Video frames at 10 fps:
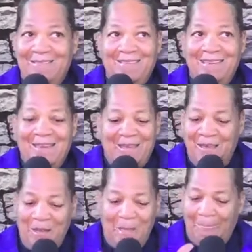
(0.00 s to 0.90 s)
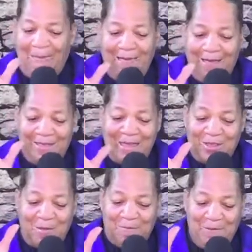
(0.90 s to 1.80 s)
that,
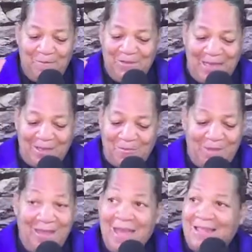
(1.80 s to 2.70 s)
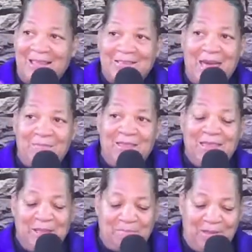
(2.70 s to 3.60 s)
don't, that don't mean, that's not the
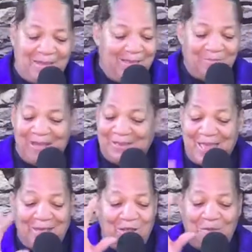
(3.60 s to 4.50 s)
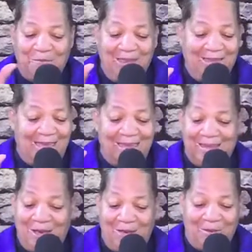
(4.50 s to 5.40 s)
nitpicking because that don't mean that at
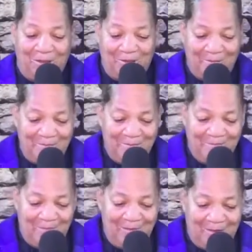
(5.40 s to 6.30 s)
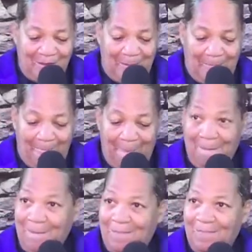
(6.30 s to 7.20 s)
all. Extreme family
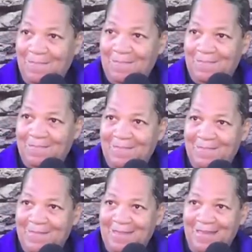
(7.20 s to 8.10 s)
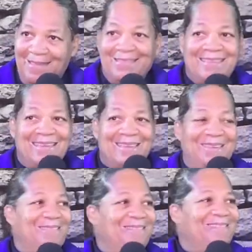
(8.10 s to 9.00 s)
support. thank you.